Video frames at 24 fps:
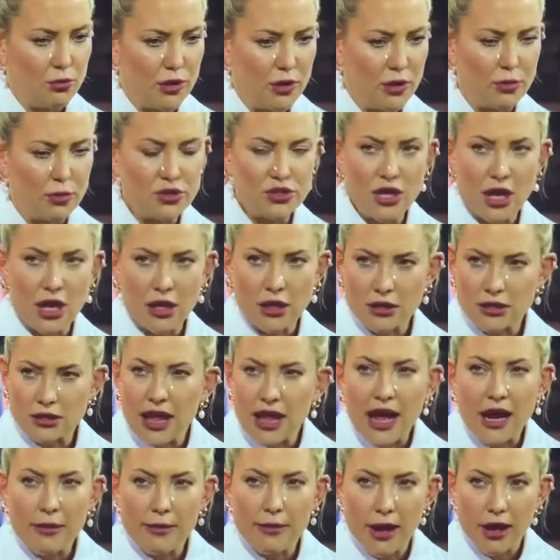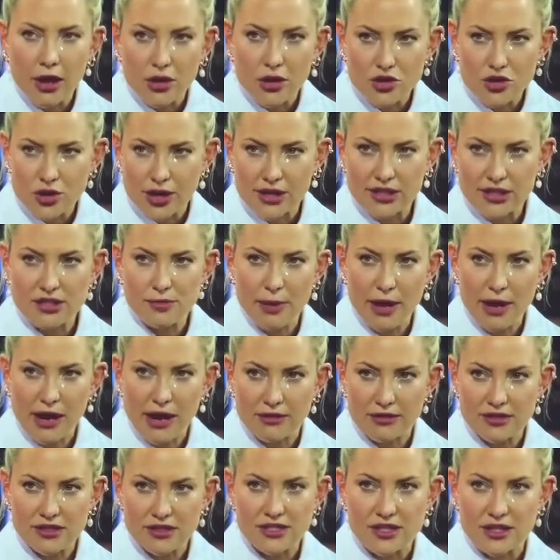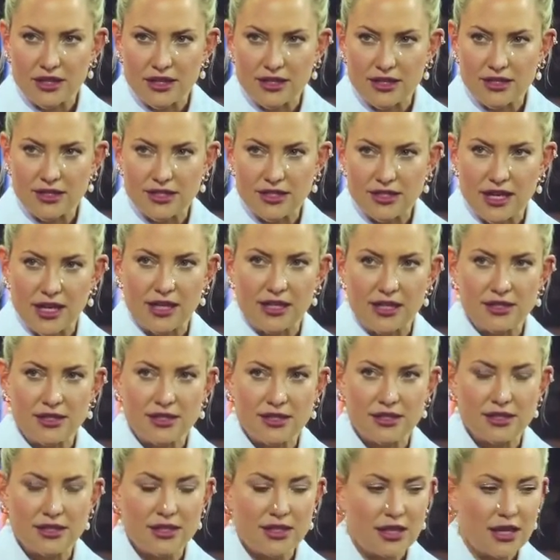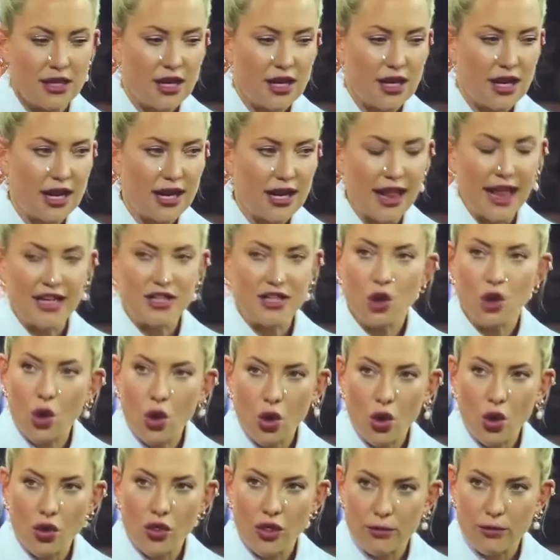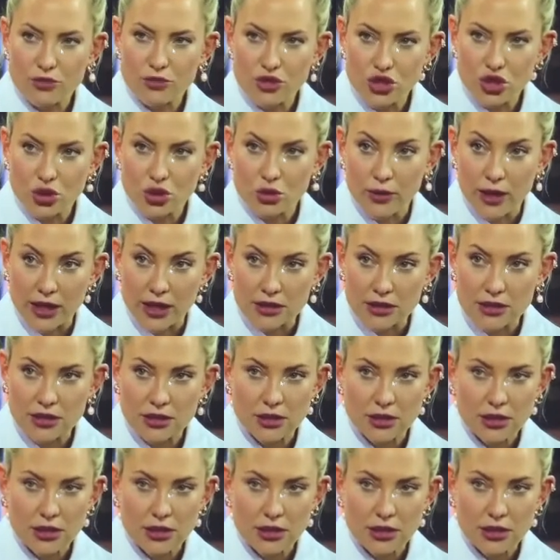People talk a lot about transparency these days. I'd like to hold them to it.